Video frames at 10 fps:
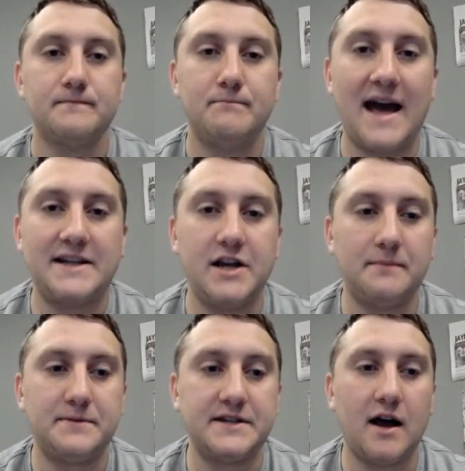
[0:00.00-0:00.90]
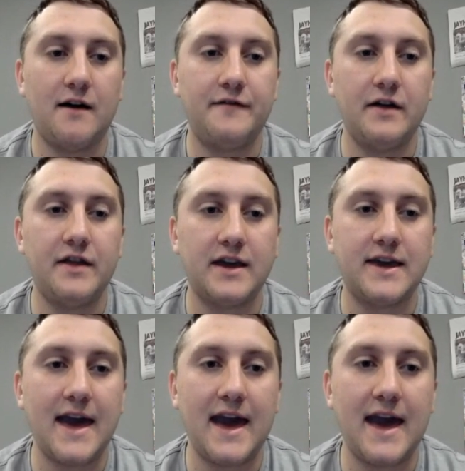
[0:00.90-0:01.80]
Matchups of the
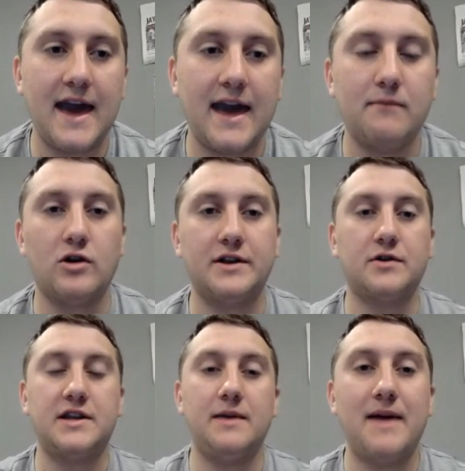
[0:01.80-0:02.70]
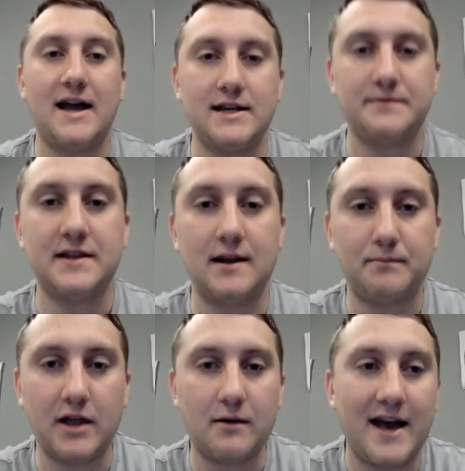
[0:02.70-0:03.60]
game. We'll get to our team matchups and then a
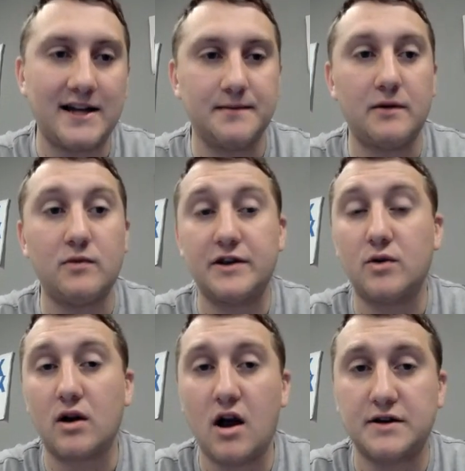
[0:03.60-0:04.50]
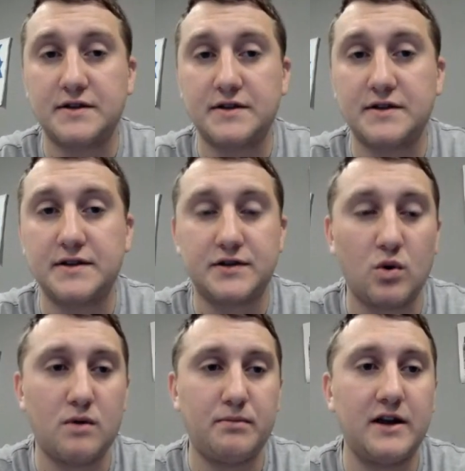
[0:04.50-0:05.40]
player matchup. Then we'll get to our Hawks to
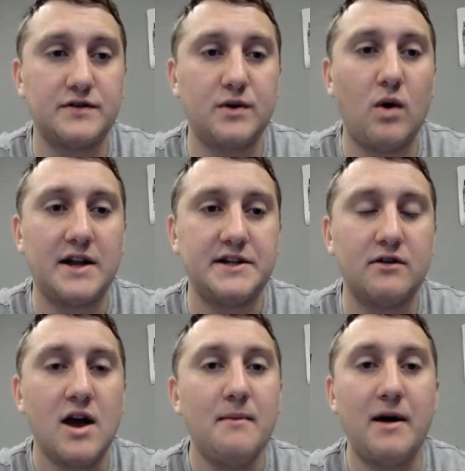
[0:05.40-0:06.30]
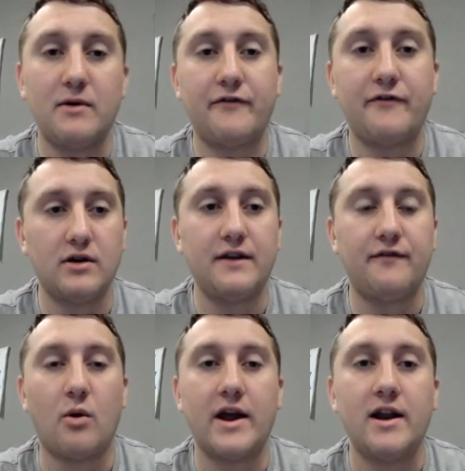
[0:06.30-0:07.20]
soar, players to watch here. By the way, if you're
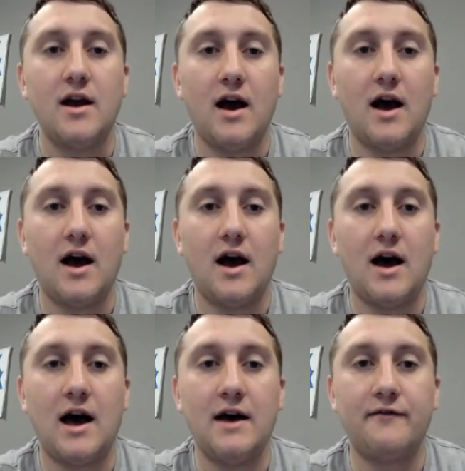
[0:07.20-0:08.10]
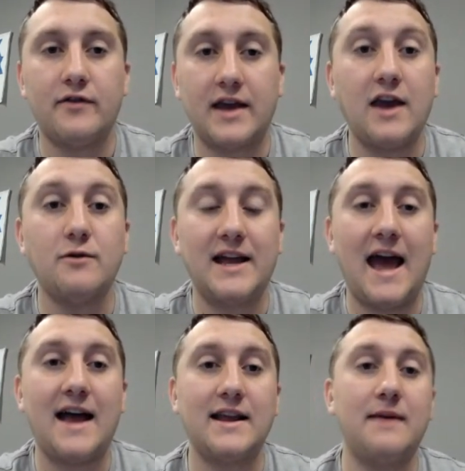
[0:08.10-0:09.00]
looking for it, for the KU
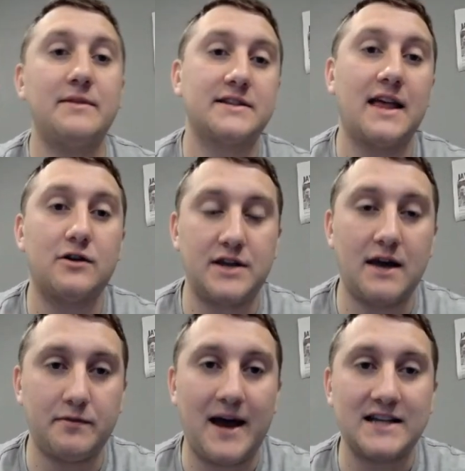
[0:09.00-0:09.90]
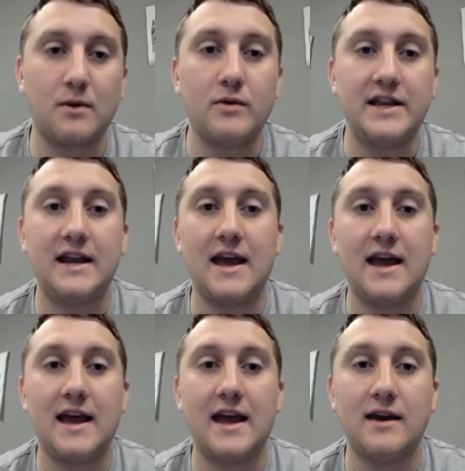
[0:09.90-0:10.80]
Manhattan game that's later tonight with basketball, we
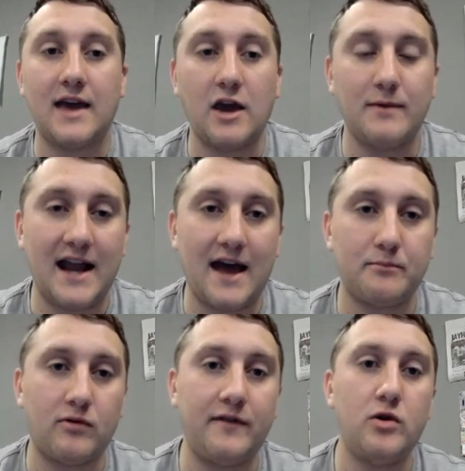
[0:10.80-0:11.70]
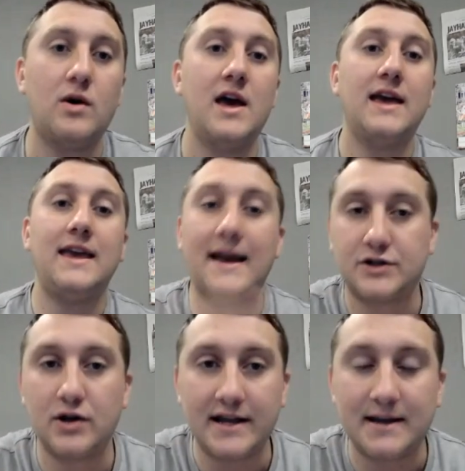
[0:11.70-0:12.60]
did a KU Manhattan preview
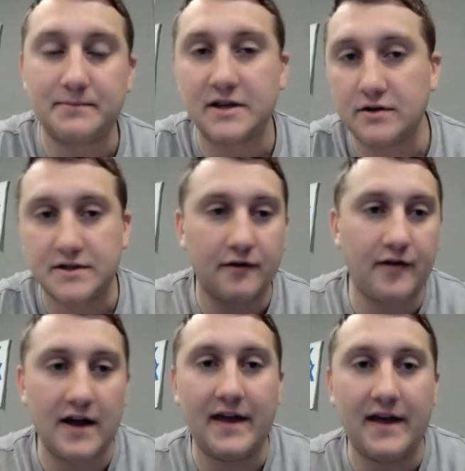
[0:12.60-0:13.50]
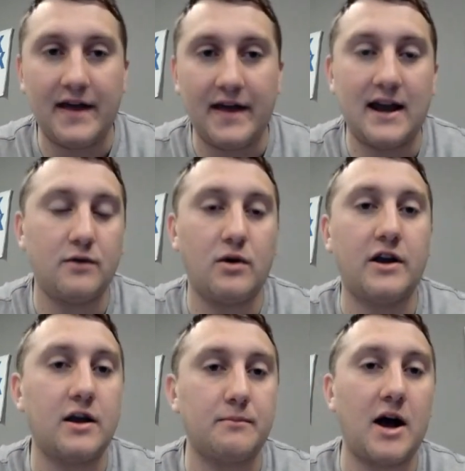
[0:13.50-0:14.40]
yesterday's episode. So find that anywhere you
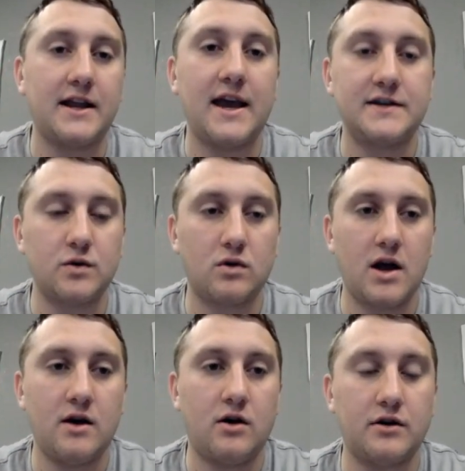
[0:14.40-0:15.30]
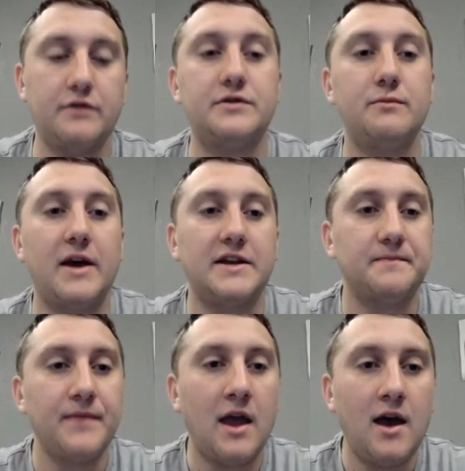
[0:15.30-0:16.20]
get your podcast or on our YouTube page.